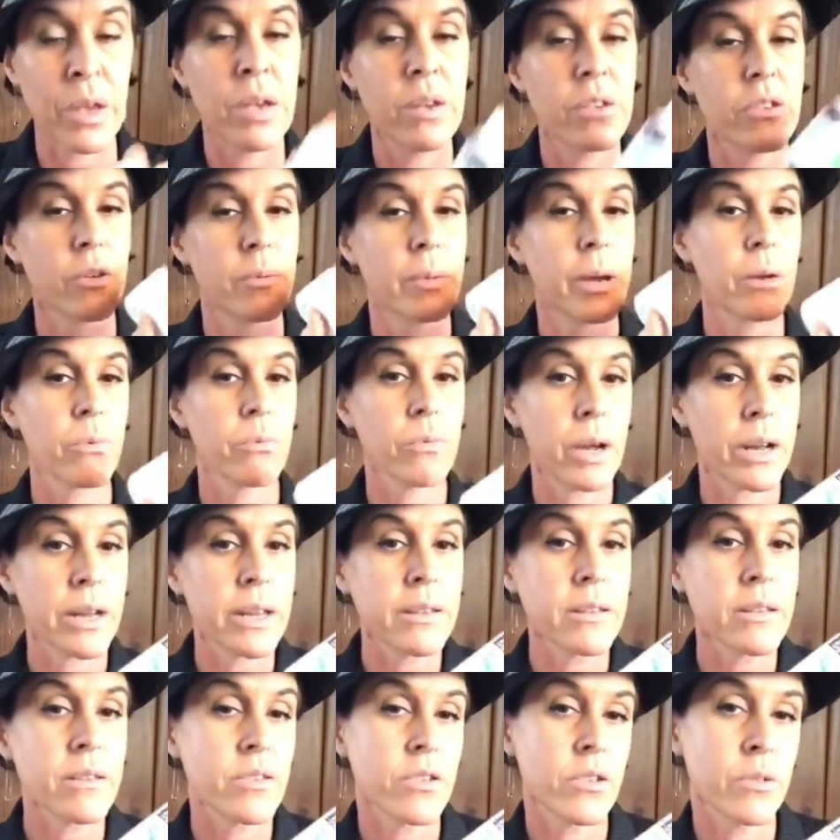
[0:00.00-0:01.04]
So by
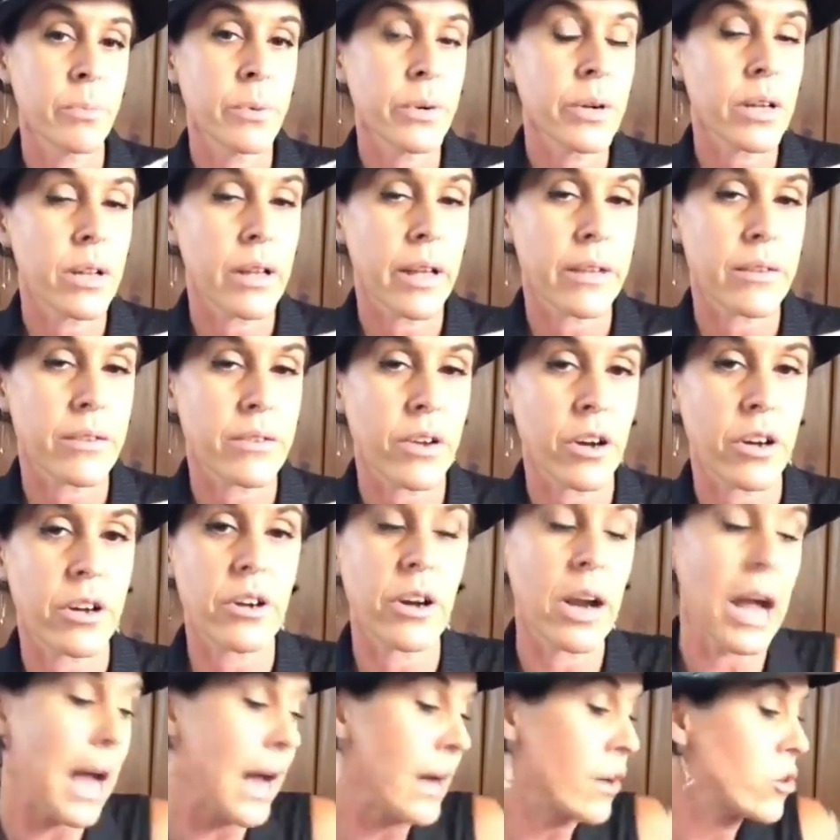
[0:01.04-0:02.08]
running the Super Cleansar,
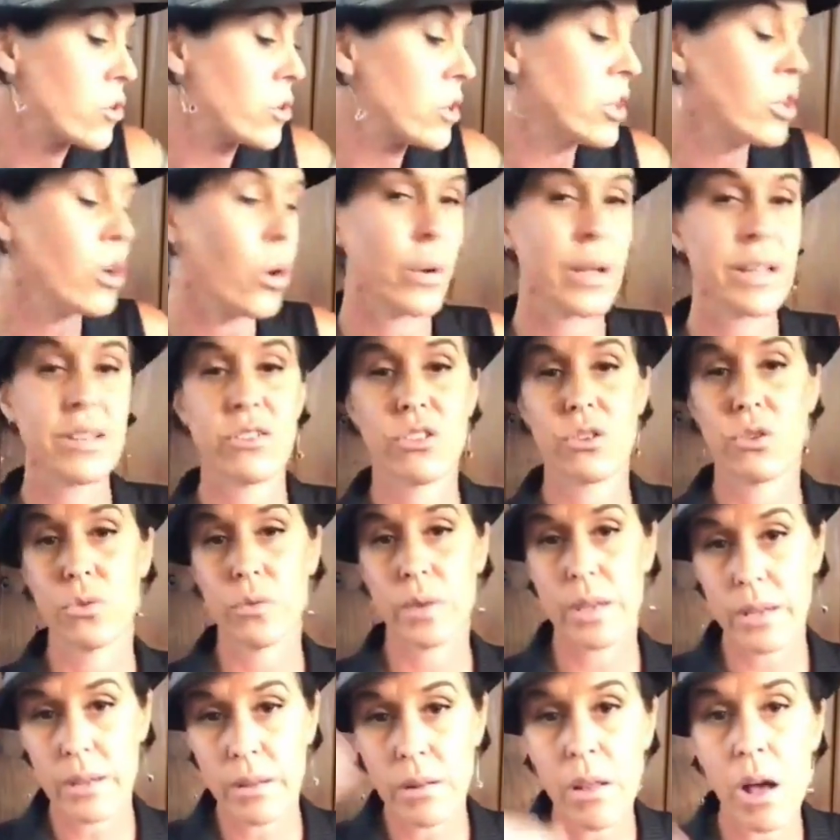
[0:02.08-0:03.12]
you're actually going to
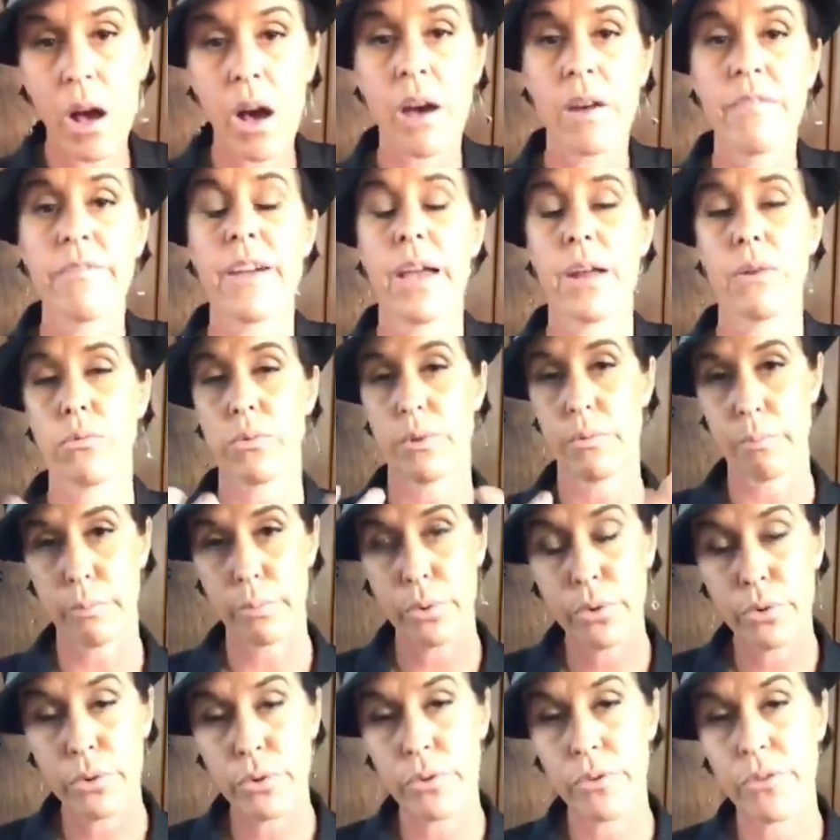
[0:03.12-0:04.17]
kill off and
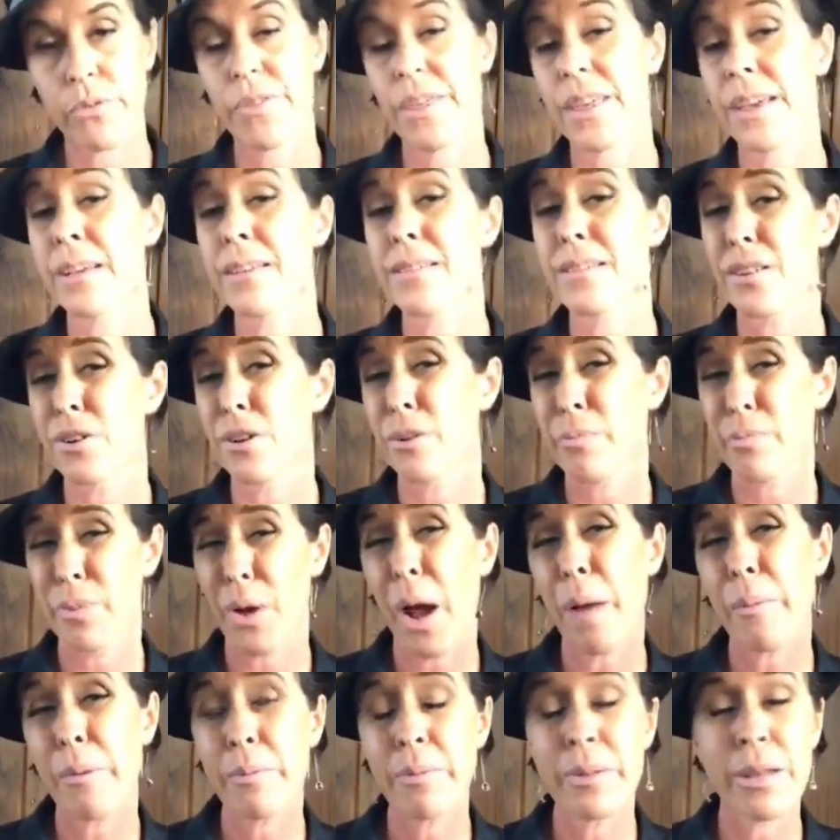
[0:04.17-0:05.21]
remove things that are
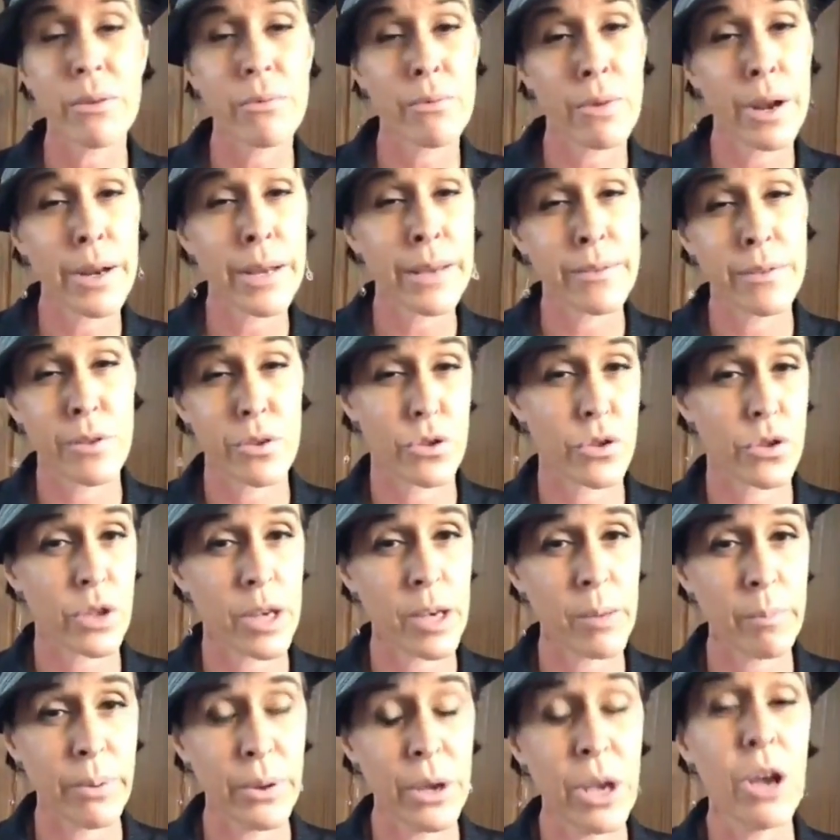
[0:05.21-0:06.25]
probably running the
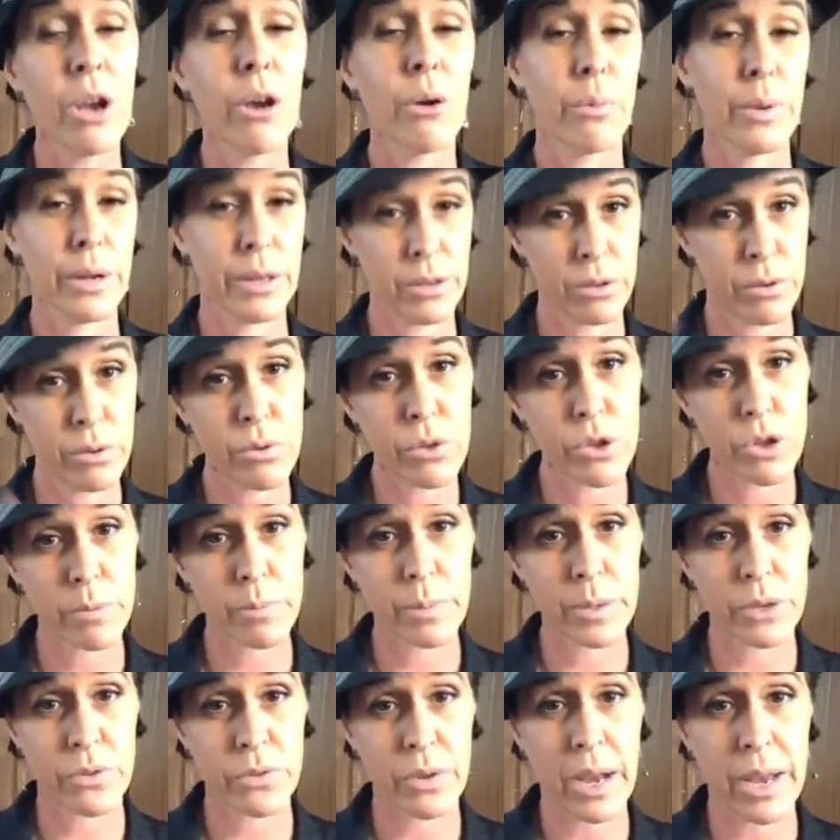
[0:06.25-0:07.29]
ship when you should
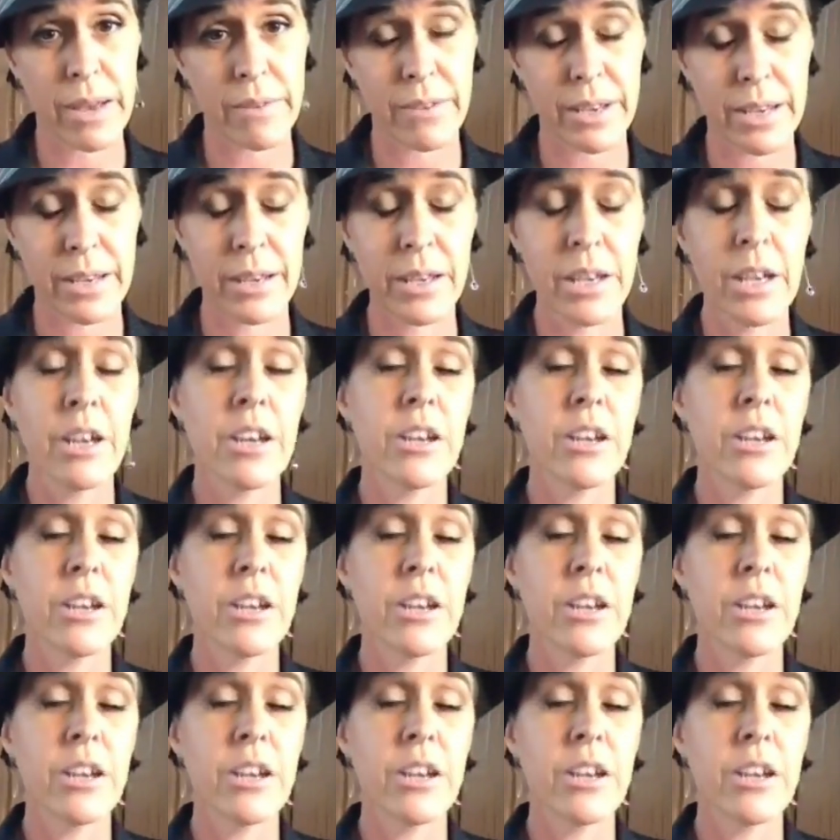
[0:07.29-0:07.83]
be driving.